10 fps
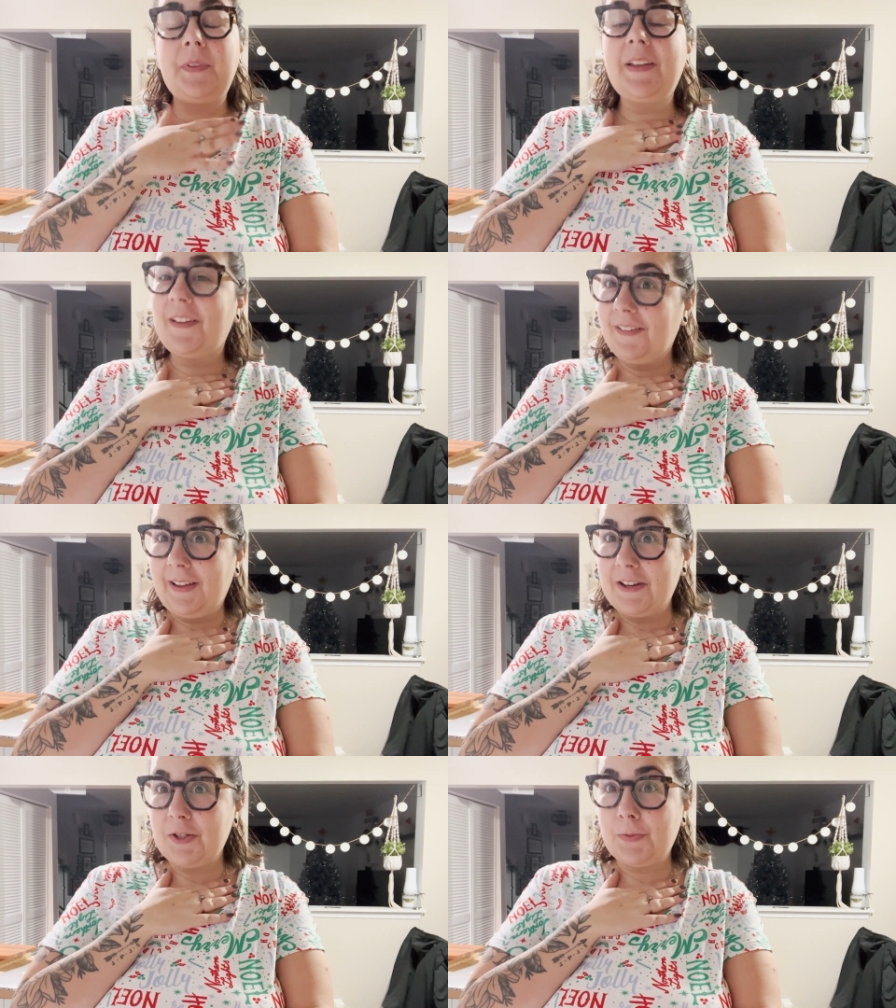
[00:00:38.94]

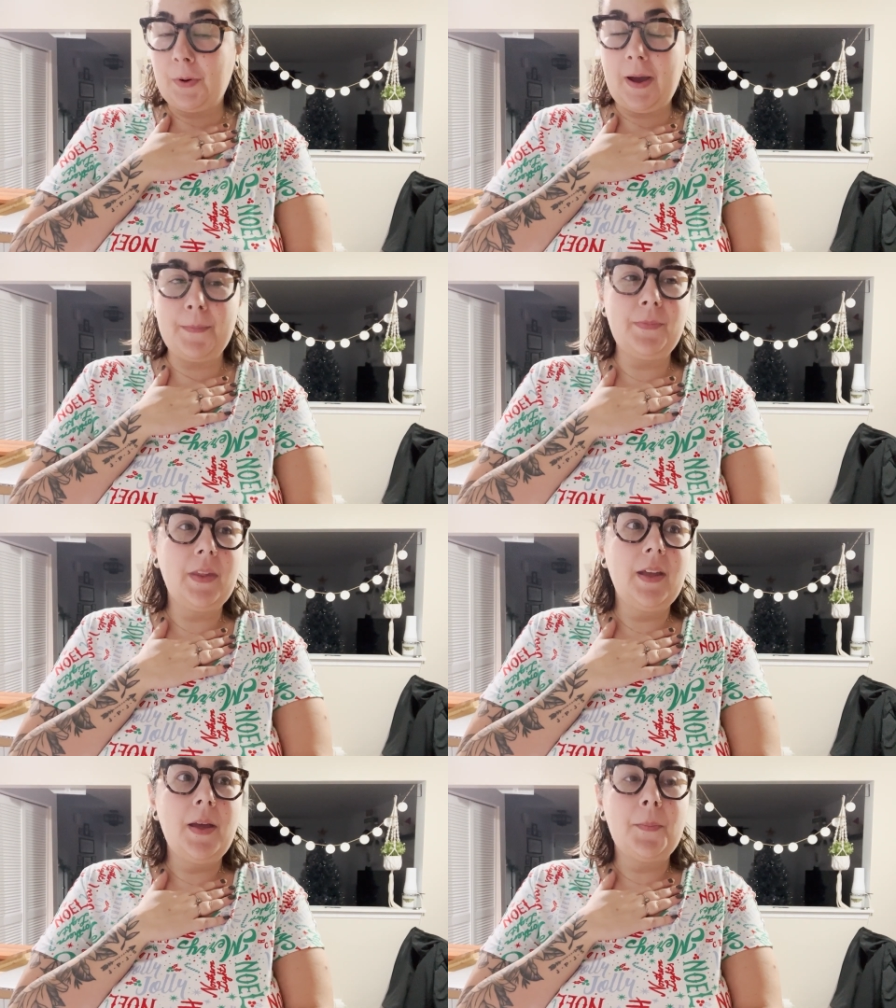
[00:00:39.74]
clearly I just woke up.
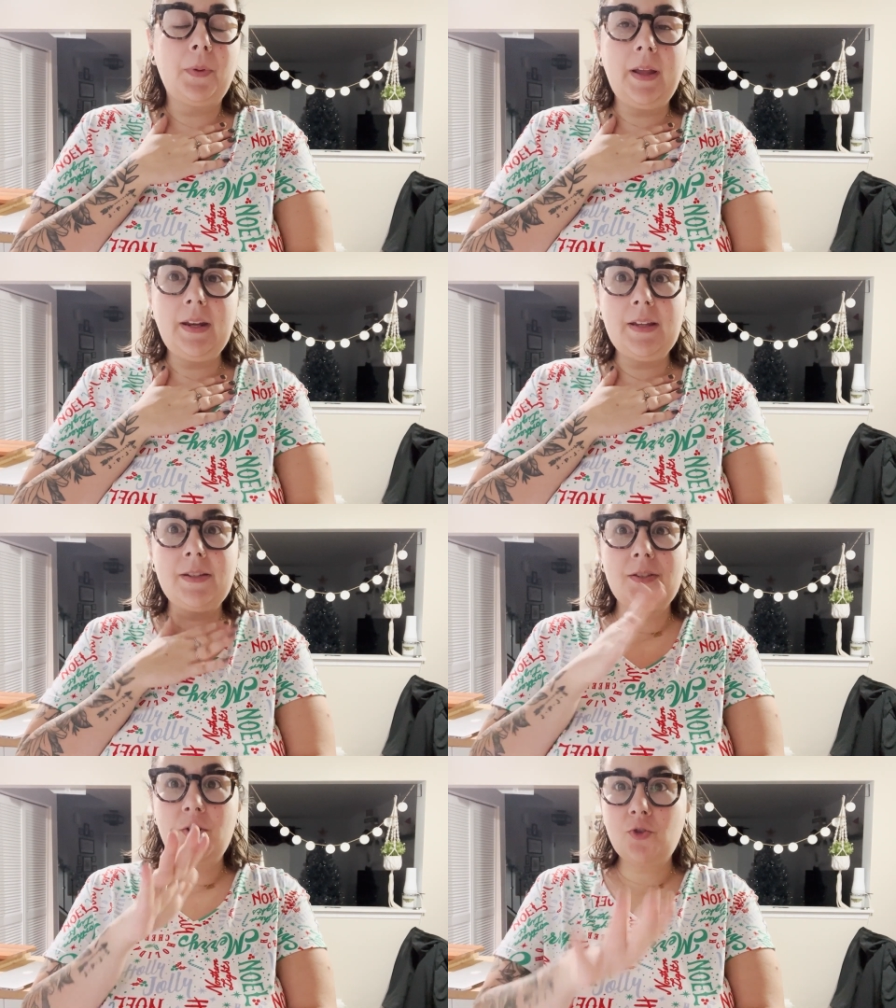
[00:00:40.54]
Plan
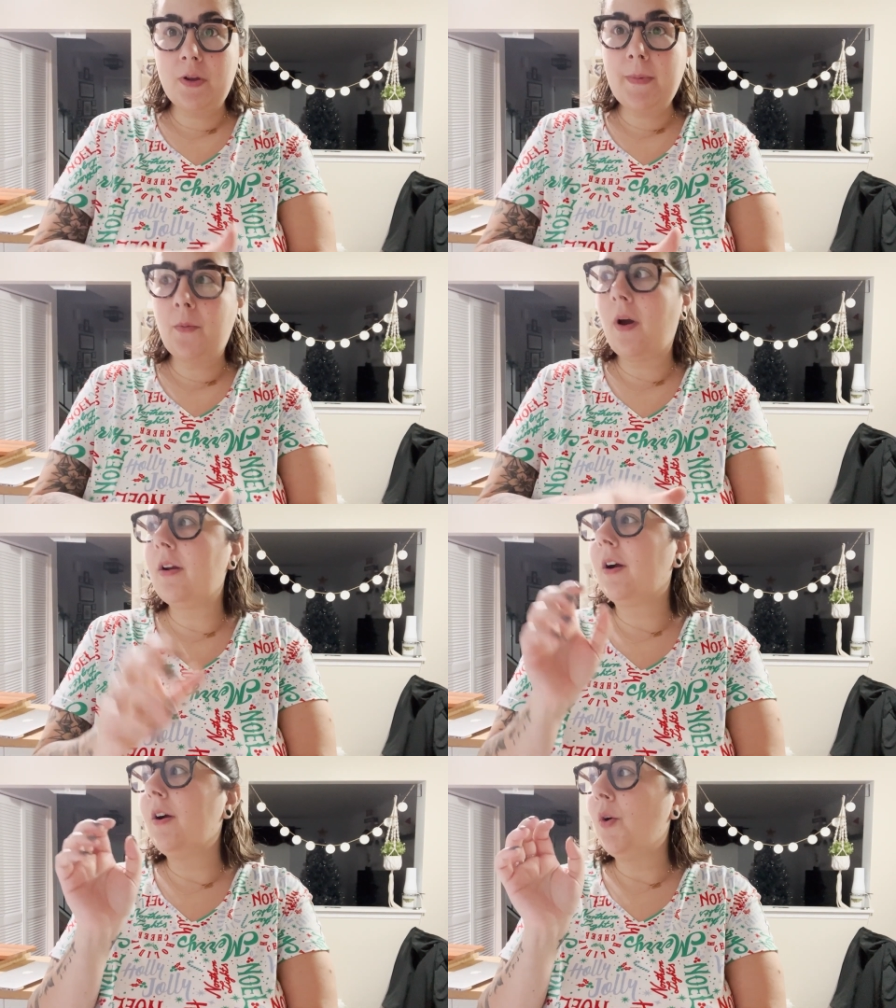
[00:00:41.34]
is drink my
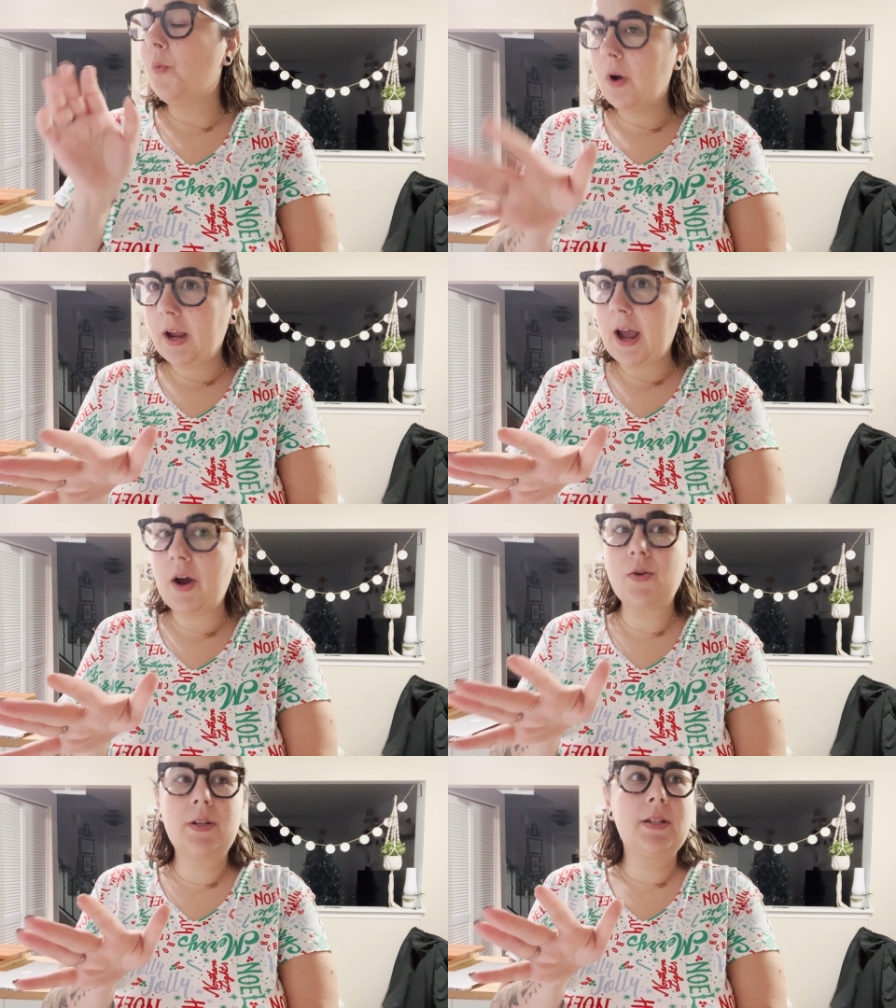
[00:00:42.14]
water, work
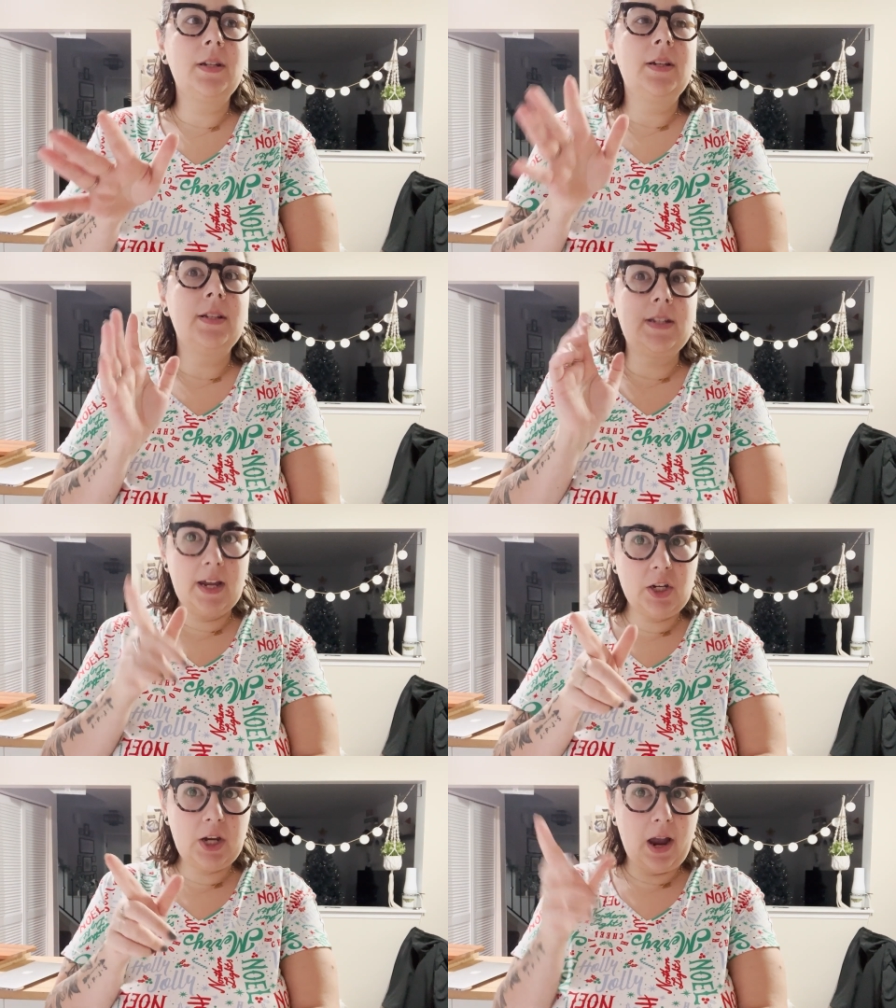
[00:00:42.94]
out,
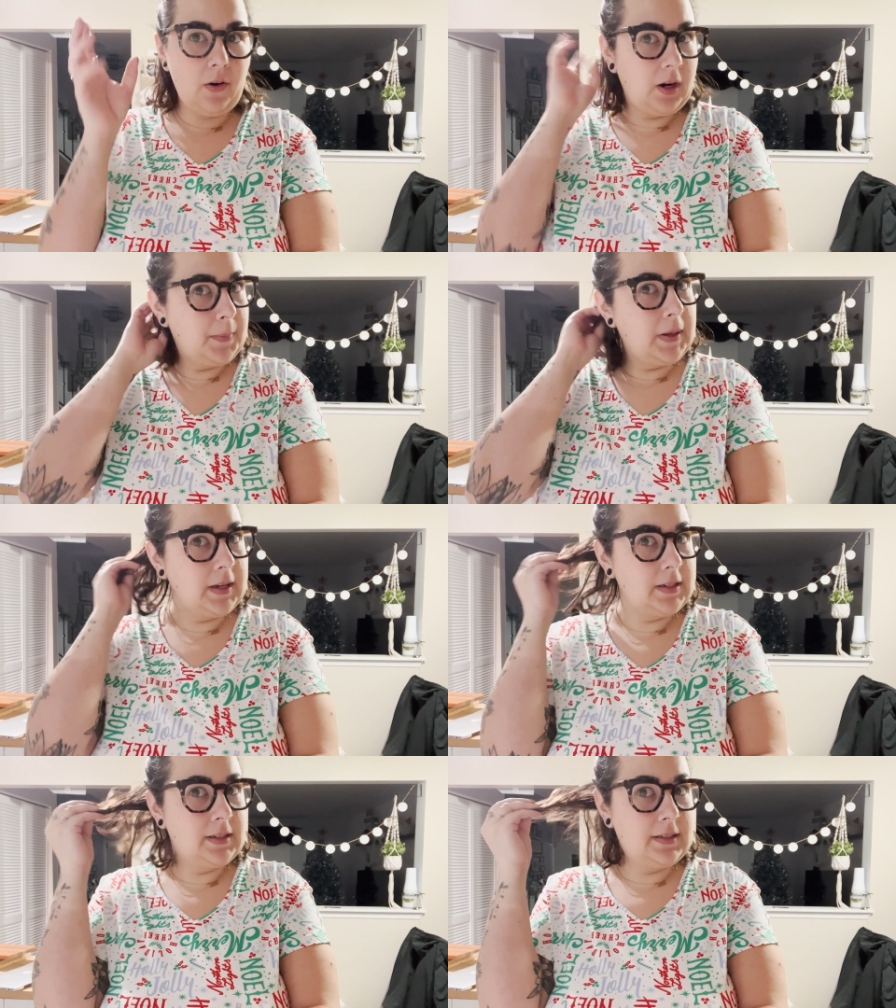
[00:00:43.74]
take a shower
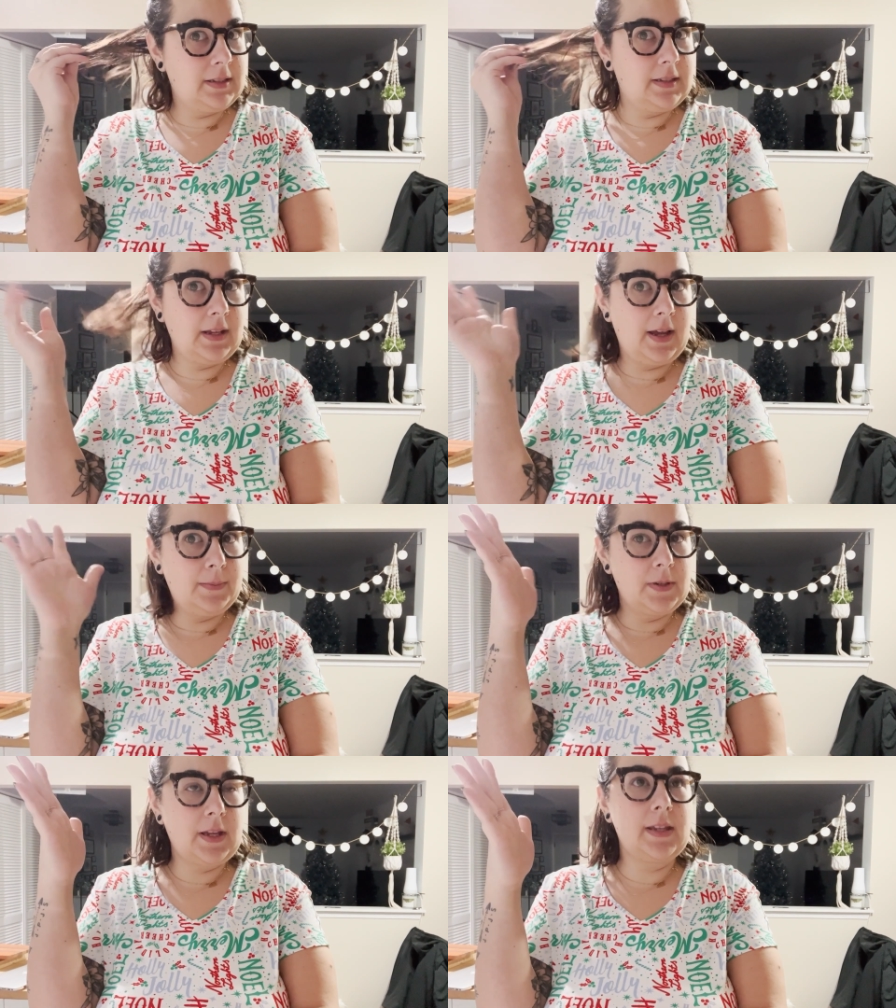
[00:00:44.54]
because
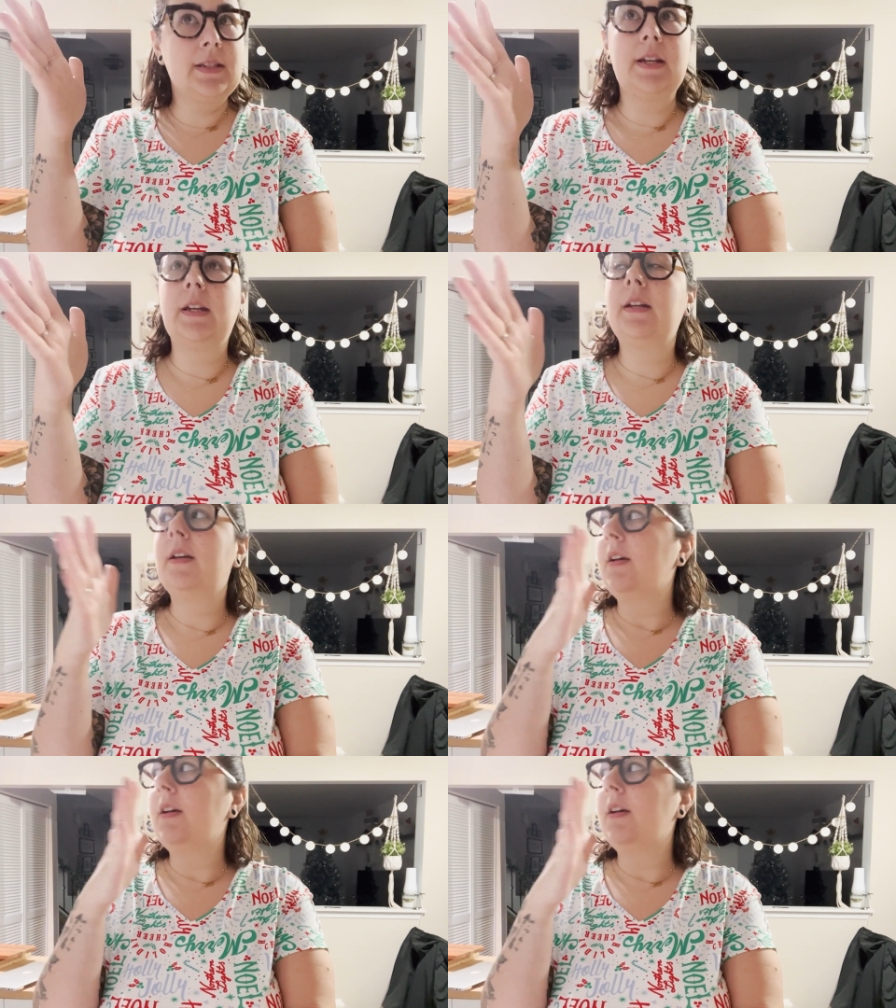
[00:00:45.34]
I'm disgusting.